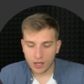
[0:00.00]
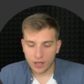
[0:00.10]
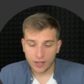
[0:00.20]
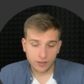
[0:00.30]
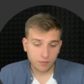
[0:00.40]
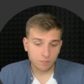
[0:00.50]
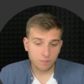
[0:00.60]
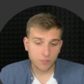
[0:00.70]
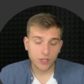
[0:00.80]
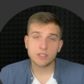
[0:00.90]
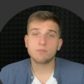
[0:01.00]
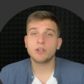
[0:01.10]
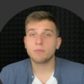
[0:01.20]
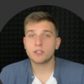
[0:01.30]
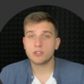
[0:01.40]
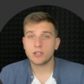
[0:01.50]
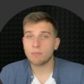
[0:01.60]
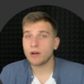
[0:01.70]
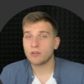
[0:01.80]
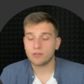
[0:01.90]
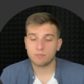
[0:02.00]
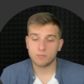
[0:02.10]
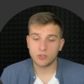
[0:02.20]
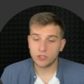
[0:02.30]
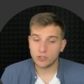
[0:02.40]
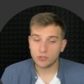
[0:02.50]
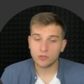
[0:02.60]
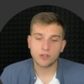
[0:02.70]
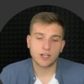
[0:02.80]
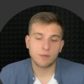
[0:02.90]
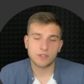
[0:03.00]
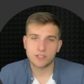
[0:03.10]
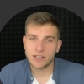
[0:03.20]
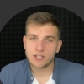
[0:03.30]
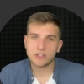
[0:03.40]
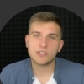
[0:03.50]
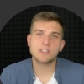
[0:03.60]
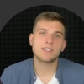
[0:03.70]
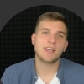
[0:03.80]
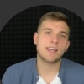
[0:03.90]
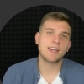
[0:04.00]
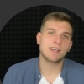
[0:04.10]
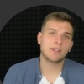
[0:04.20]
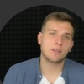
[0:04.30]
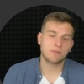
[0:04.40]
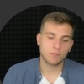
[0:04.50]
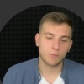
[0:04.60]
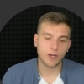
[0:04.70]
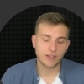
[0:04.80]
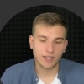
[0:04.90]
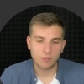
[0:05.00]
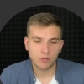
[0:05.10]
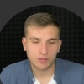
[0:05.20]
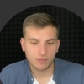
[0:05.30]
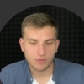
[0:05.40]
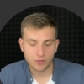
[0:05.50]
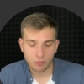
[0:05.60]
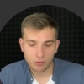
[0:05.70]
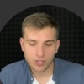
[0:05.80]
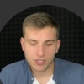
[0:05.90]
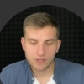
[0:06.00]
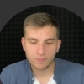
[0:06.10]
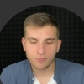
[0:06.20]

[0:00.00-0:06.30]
And that's pretty much it about new comment sections and white label reports.